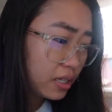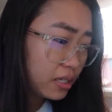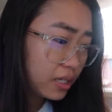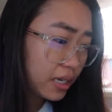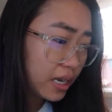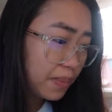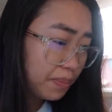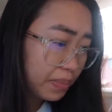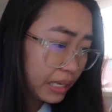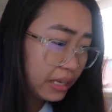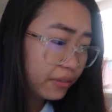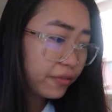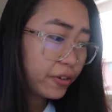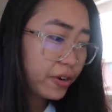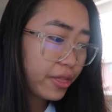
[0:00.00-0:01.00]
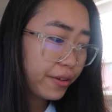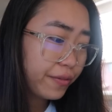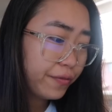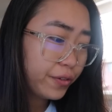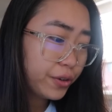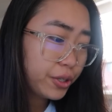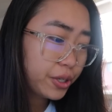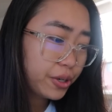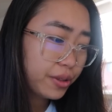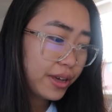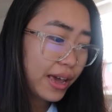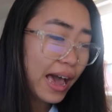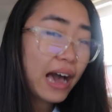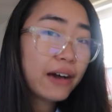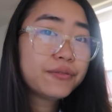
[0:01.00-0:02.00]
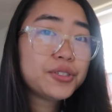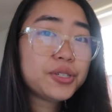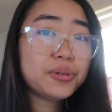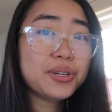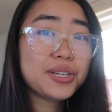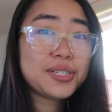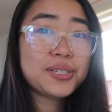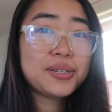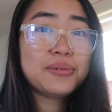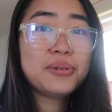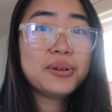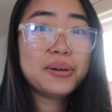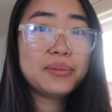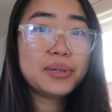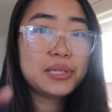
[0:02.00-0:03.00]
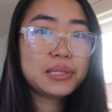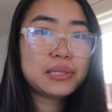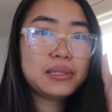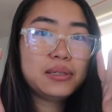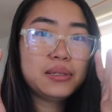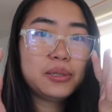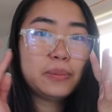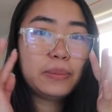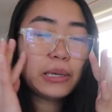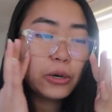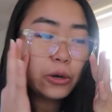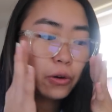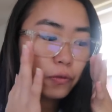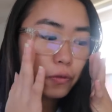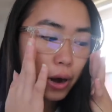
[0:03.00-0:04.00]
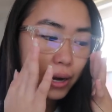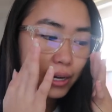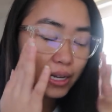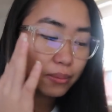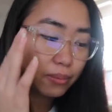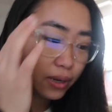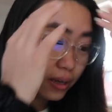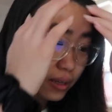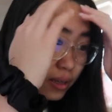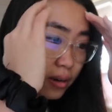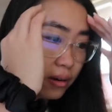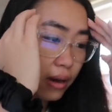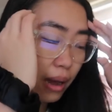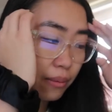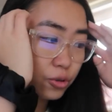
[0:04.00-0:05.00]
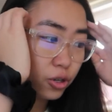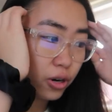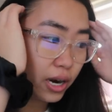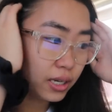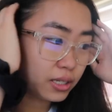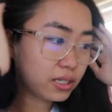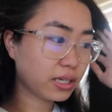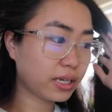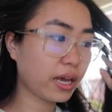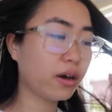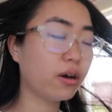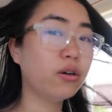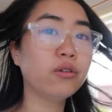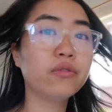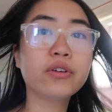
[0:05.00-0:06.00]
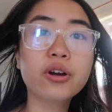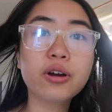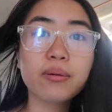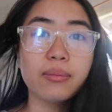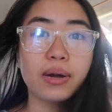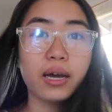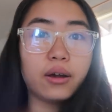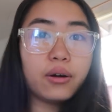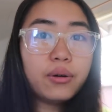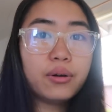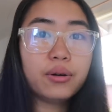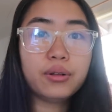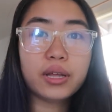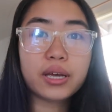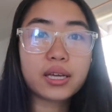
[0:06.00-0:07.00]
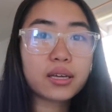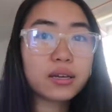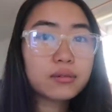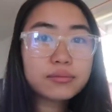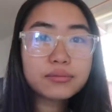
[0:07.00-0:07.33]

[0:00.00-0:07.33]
to compete for the full or the half tuition award, which is a little bit nerve-wracking, but you know, I'm trying to get over my whole like